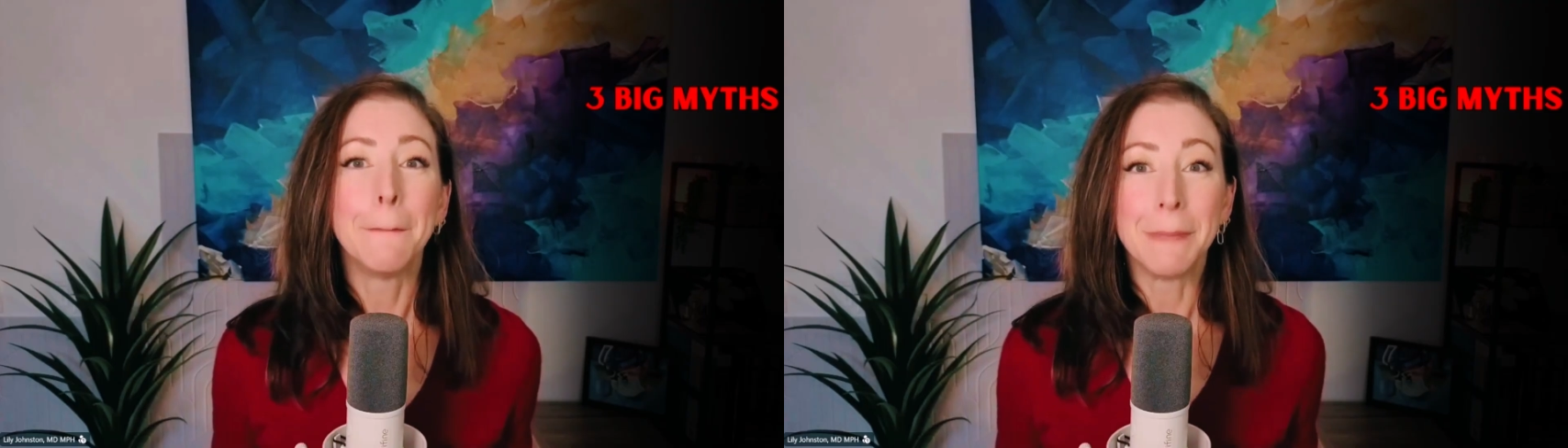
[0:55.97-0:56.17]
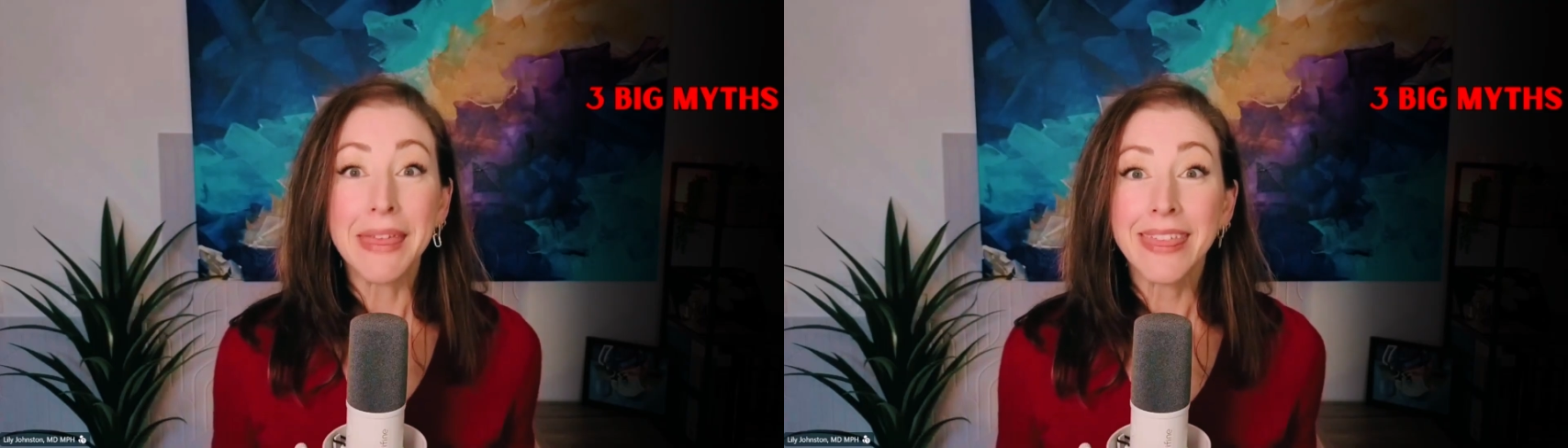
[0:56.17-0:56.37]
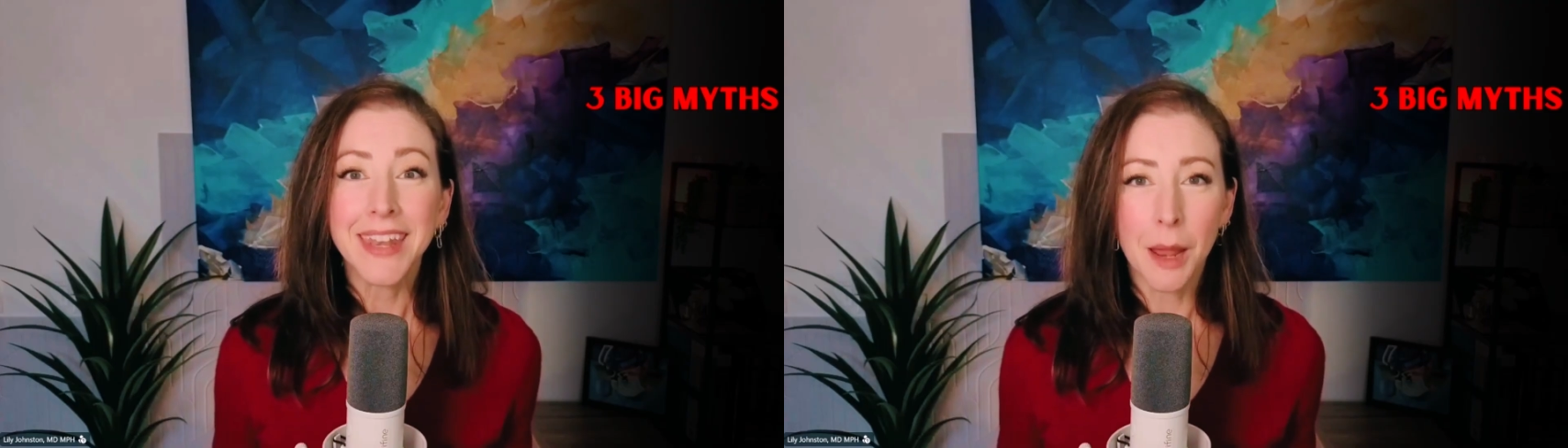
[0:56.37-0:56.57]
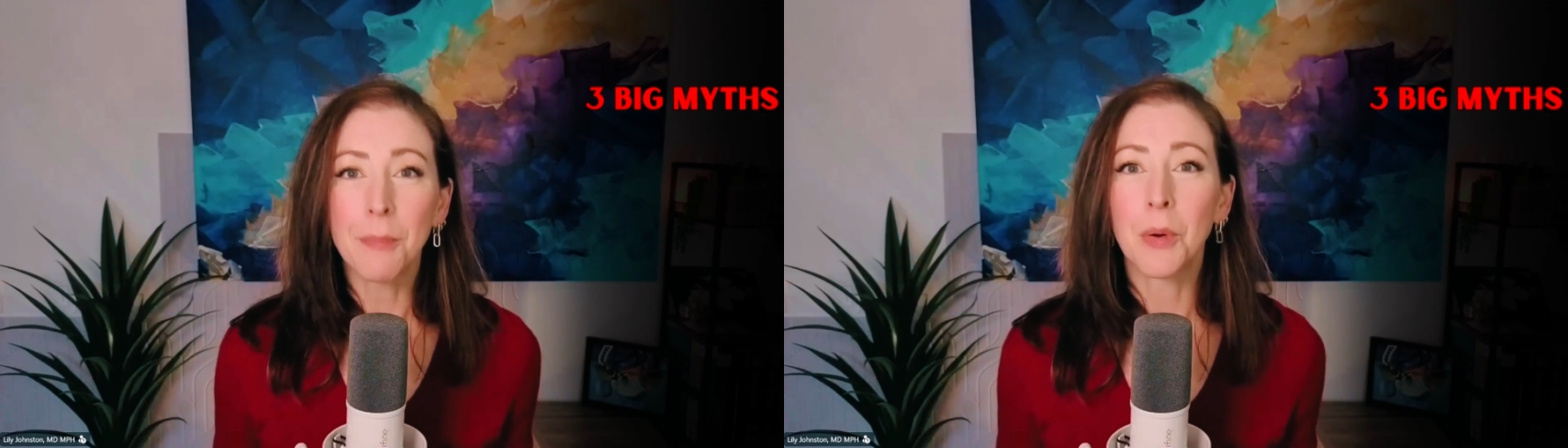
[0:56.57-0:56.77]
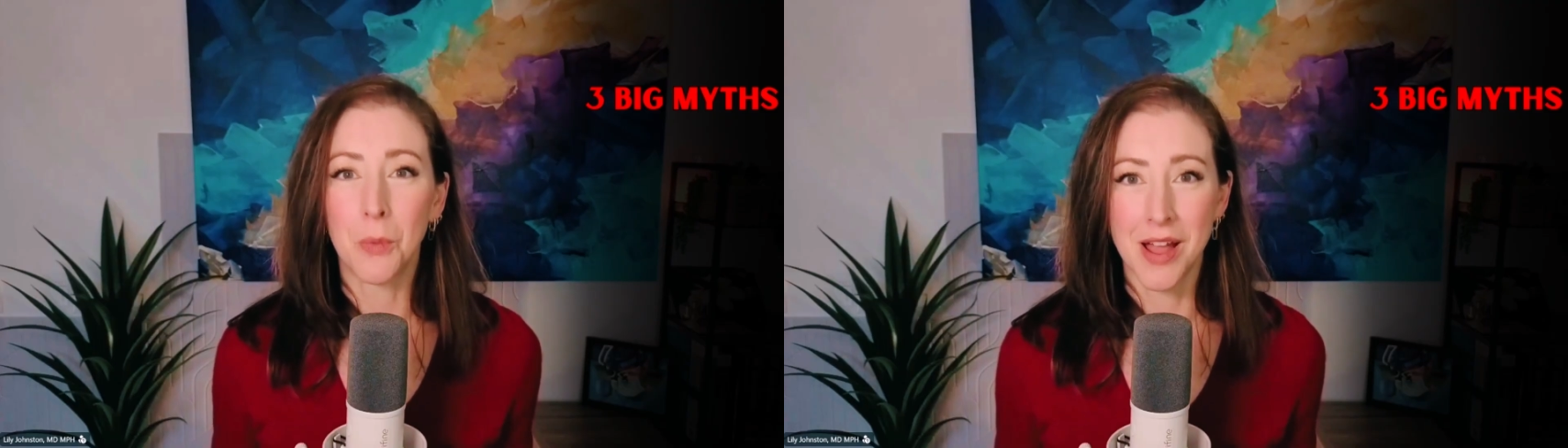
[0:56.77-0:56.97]
Myth
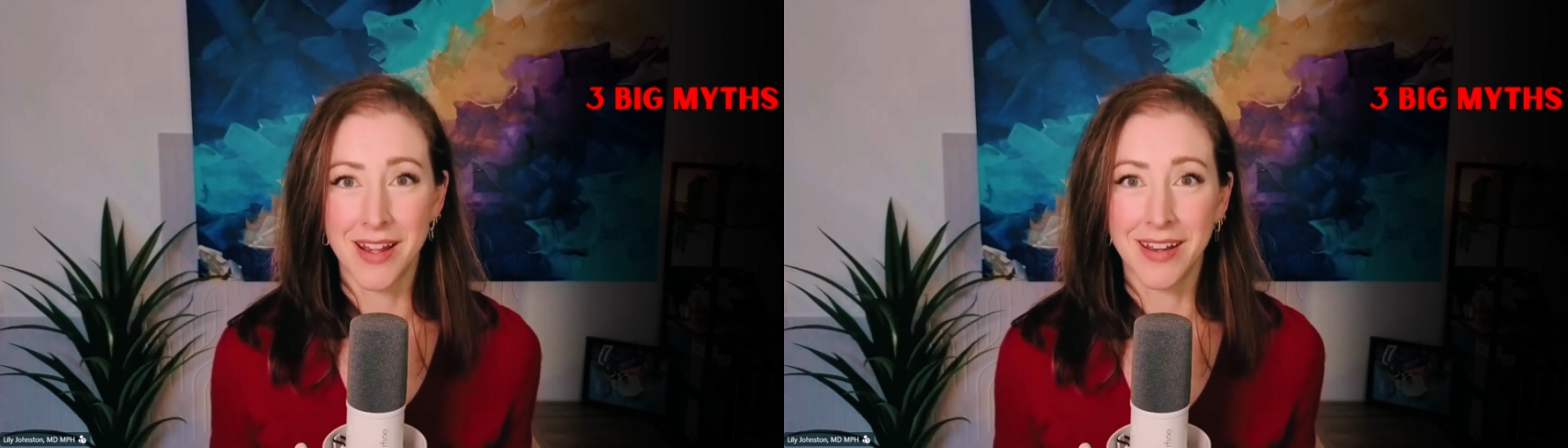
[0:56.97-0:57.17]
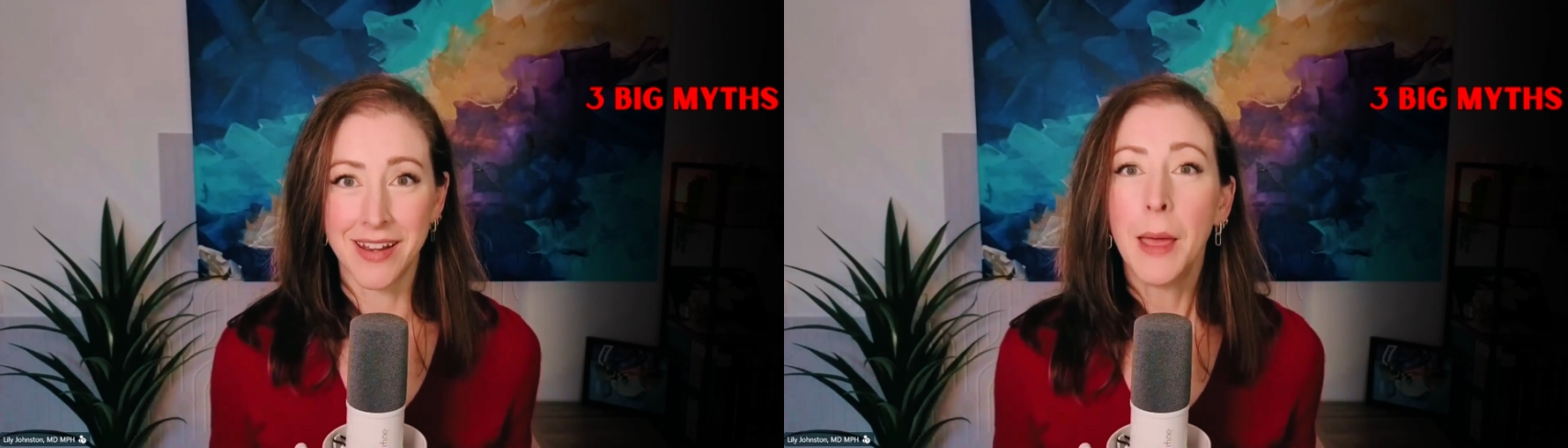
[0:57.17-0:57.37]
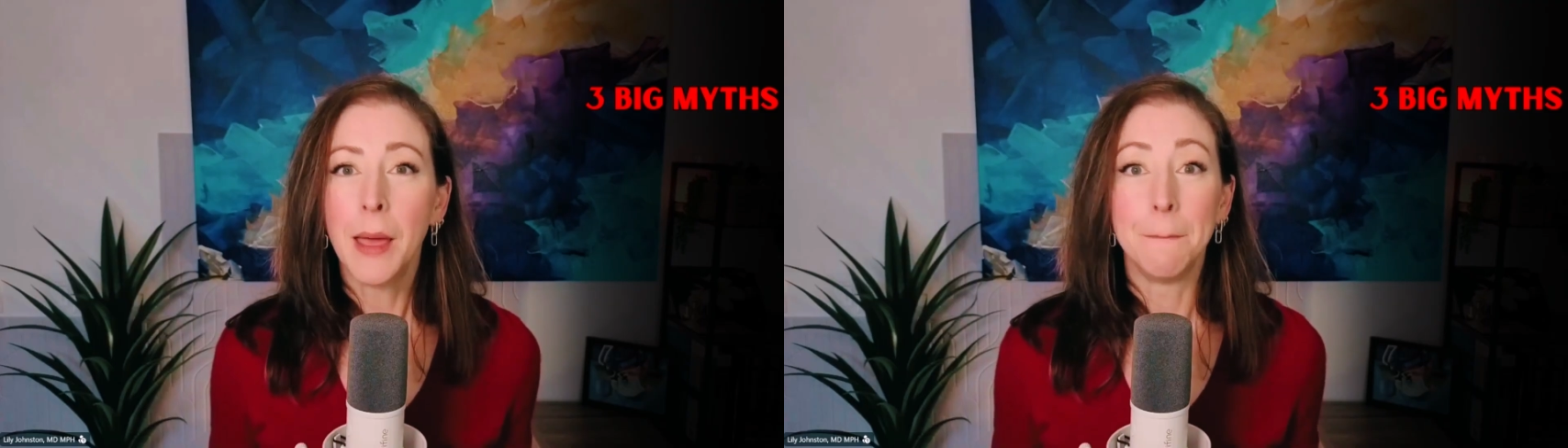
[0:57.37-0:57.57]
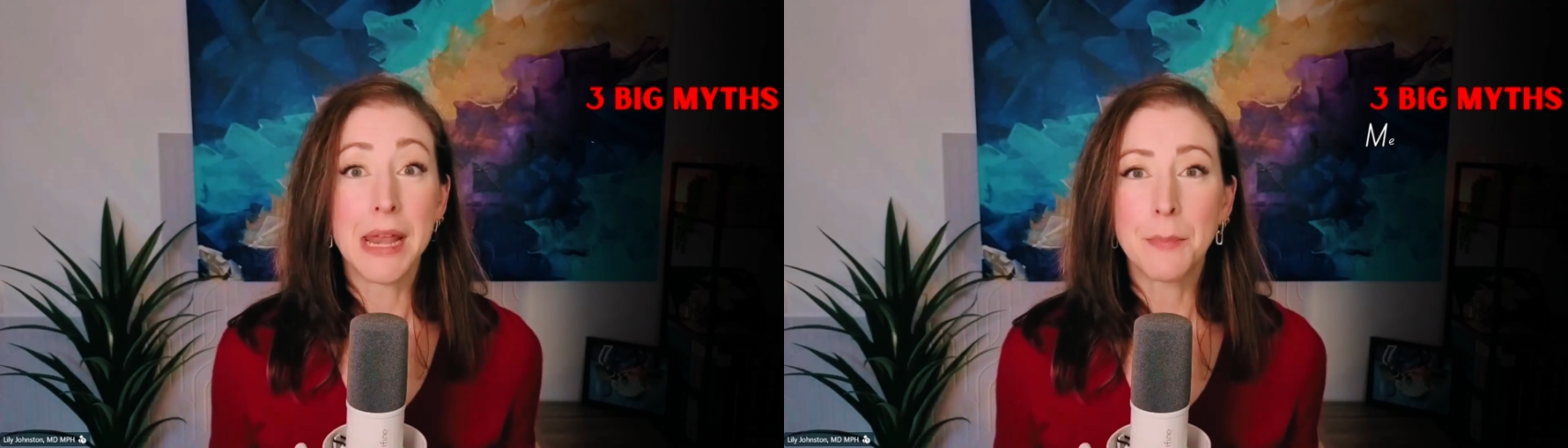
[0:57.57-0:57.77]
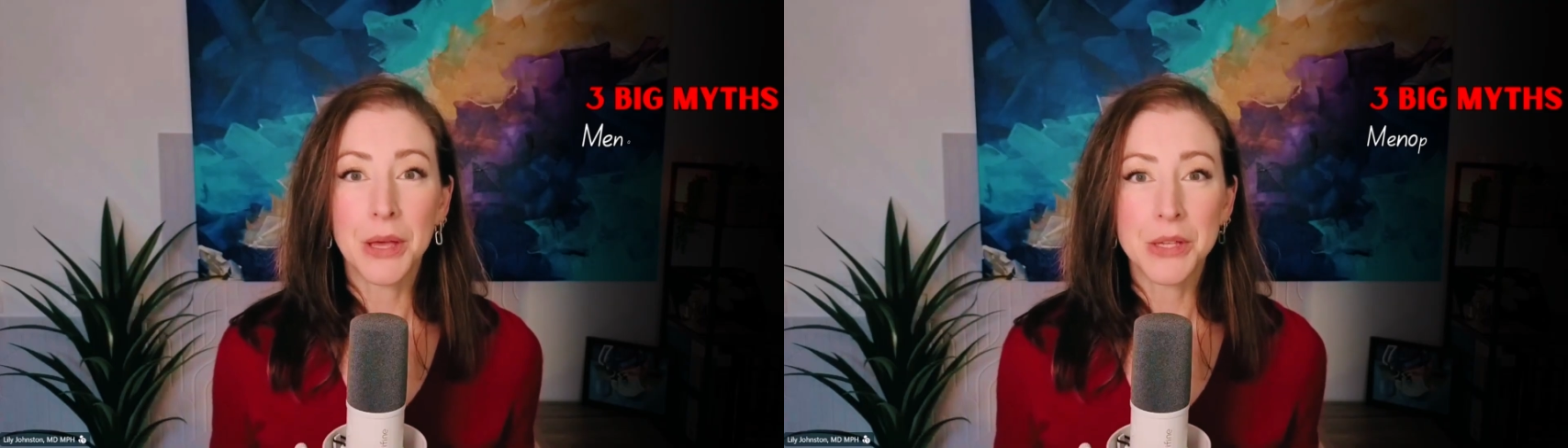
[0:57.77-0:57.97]
number one
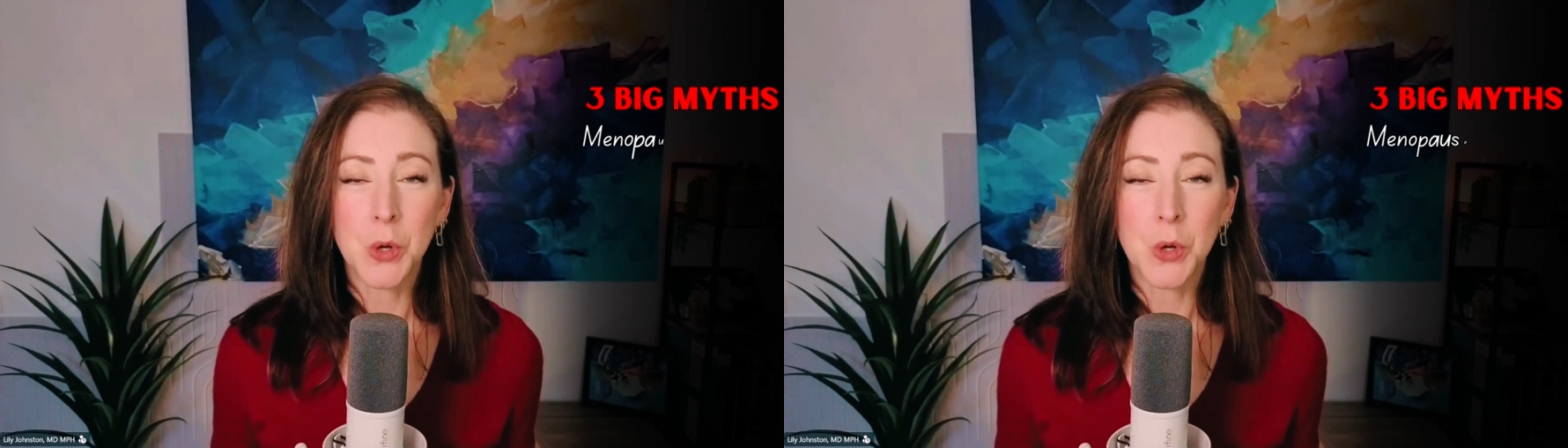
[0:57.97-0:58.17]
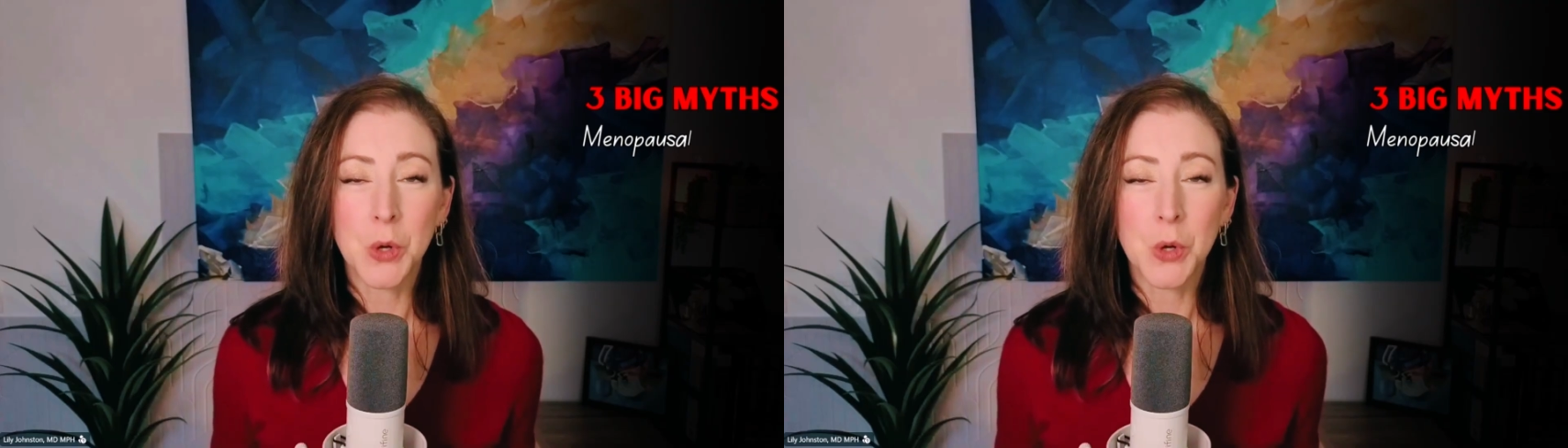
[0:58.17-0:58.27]
menopausal